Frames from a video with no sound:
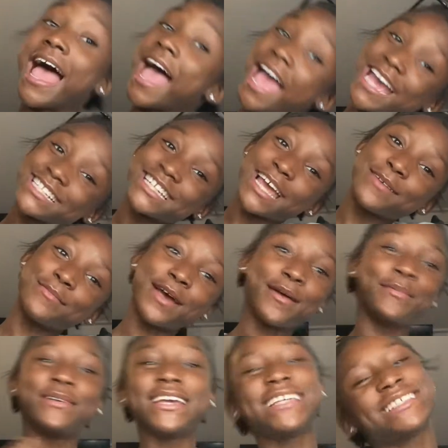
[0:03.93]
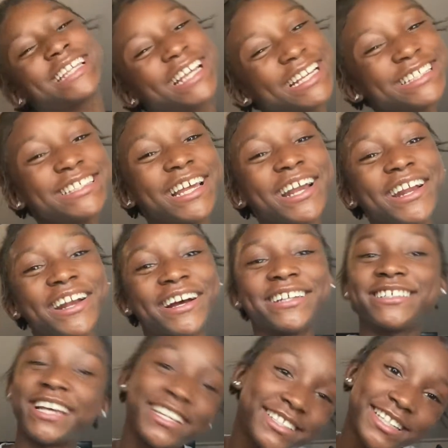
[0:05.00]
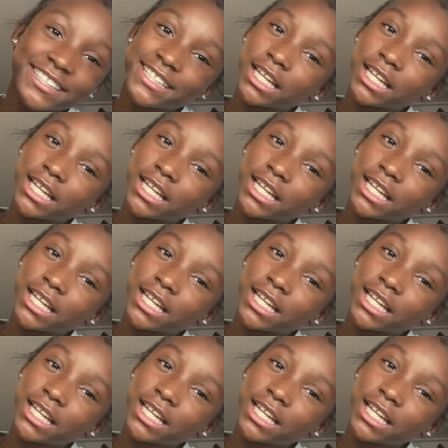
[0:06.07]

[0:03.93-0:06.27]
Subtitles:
Hey J babies, it's the girl Justice